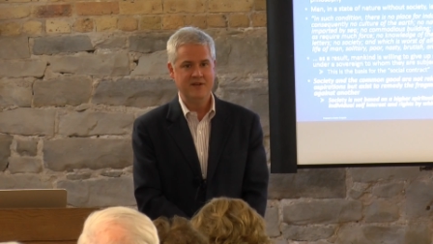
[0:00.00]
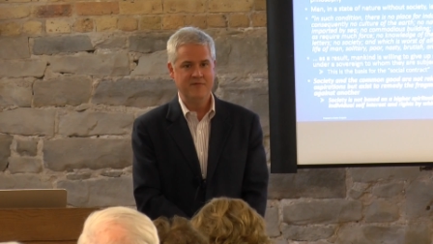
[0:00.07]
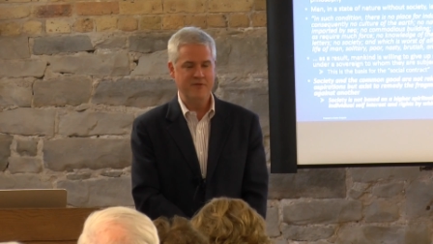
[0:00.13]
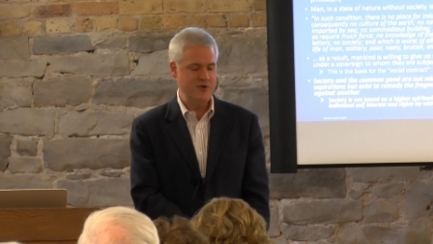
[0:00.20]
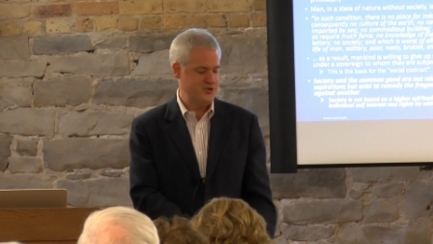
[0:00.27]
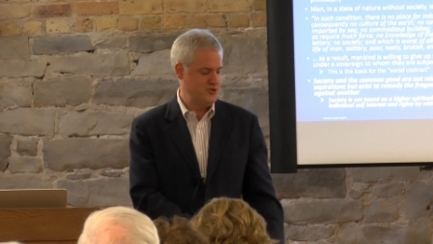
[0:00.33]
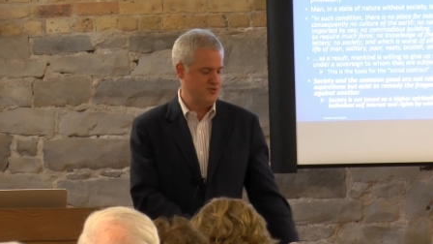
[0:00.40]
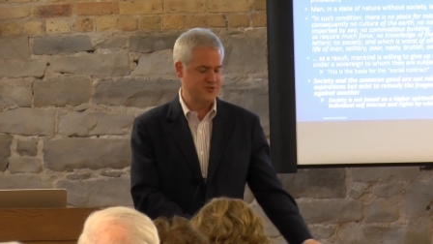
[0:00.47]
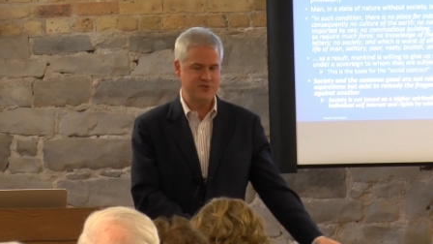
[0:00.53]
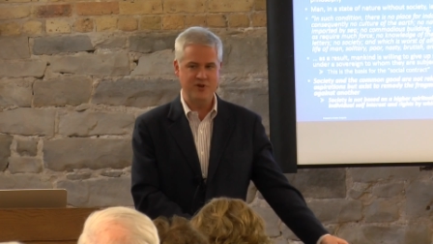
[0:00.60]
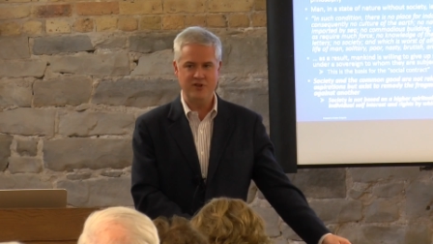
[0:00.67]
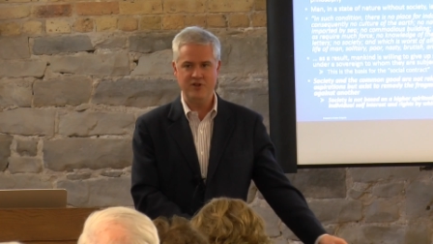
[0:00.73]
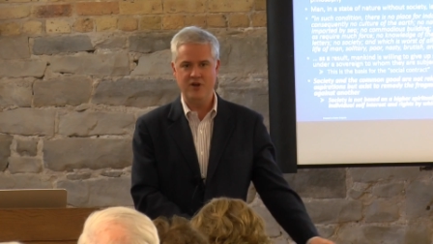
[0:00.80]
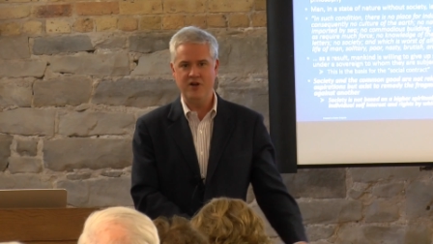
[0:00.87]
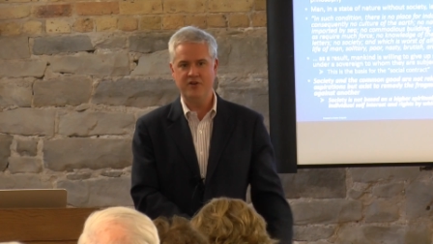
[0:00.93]
Virtue is
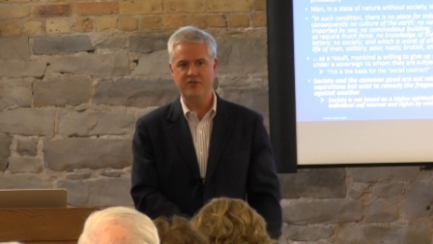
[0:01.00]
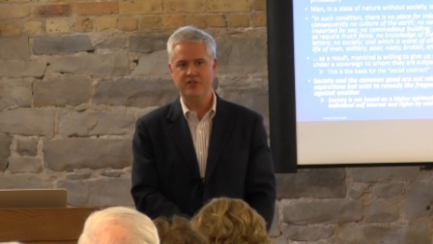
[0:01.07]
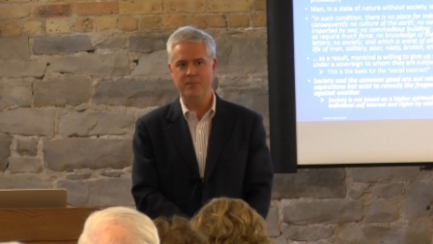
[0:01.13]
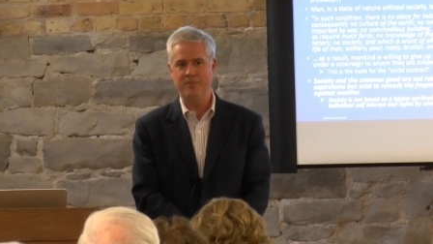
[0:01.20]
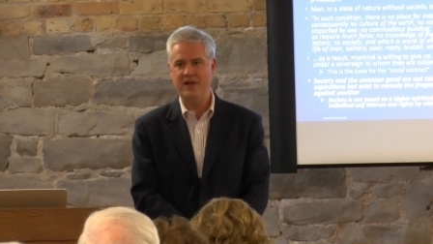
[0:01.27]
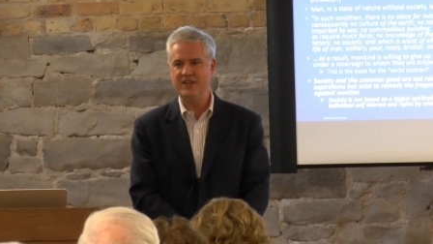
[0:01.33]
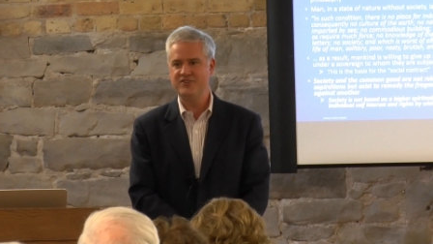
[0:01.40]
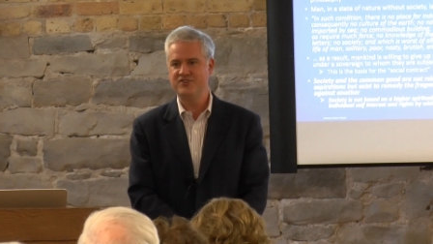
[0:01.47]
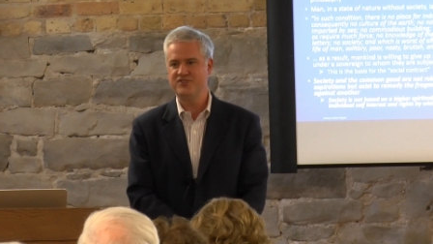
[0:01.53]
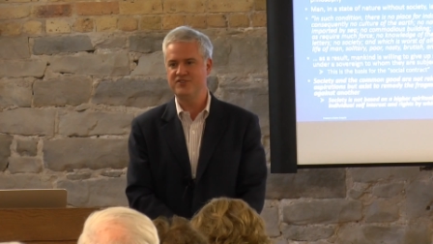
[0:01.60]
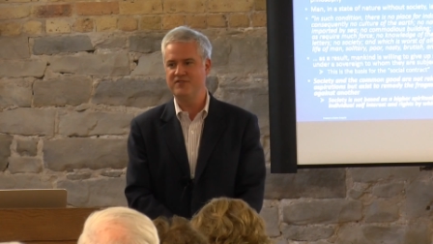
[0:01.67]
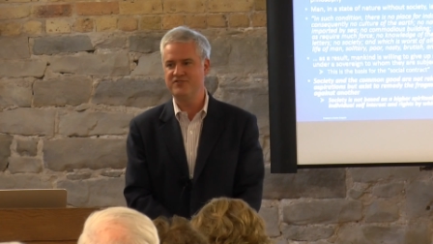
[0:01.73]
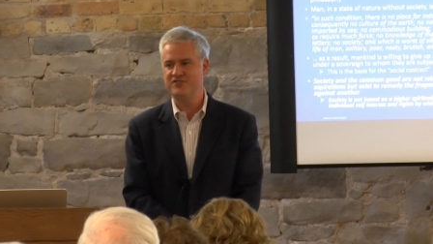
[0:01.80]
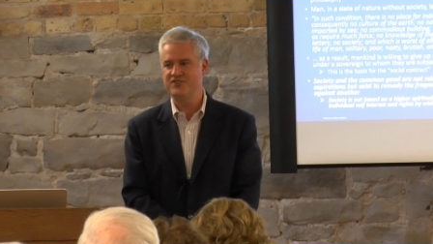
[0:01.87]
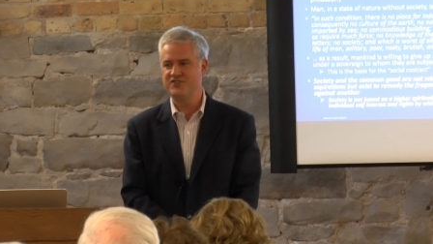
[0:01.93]
no longer the basis
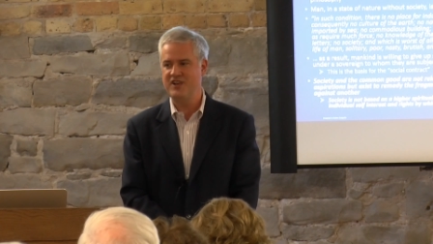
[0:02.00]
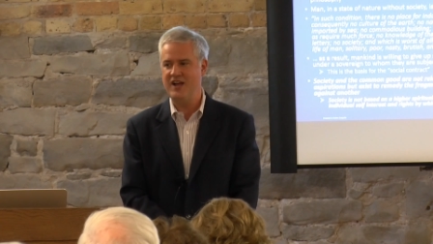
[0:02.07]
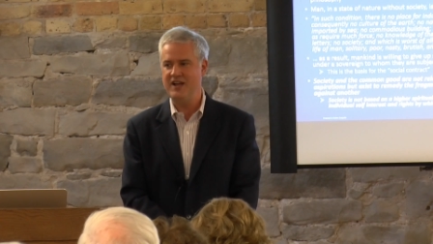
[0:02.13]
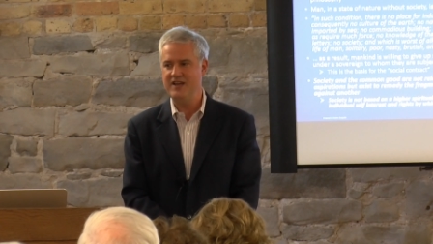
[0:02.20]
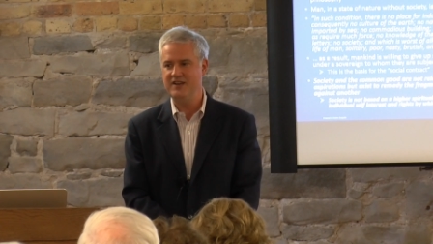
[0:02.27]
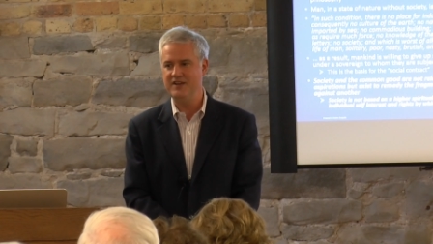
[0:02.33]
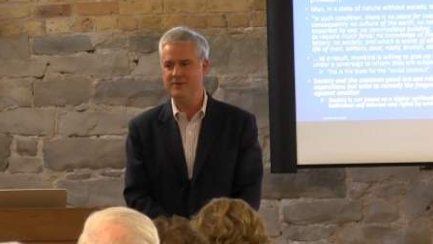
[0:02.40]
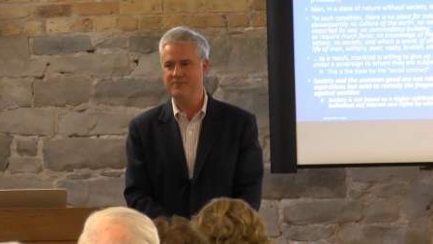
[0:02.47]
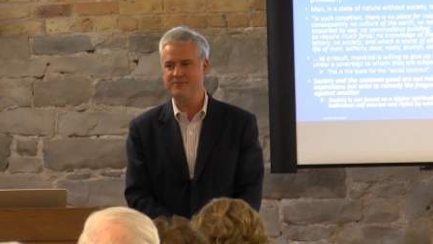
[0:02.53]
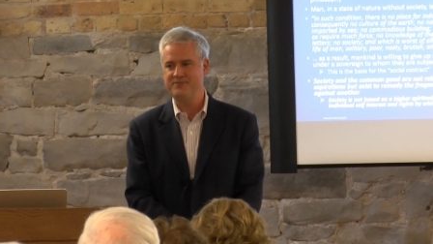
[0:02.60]
of society.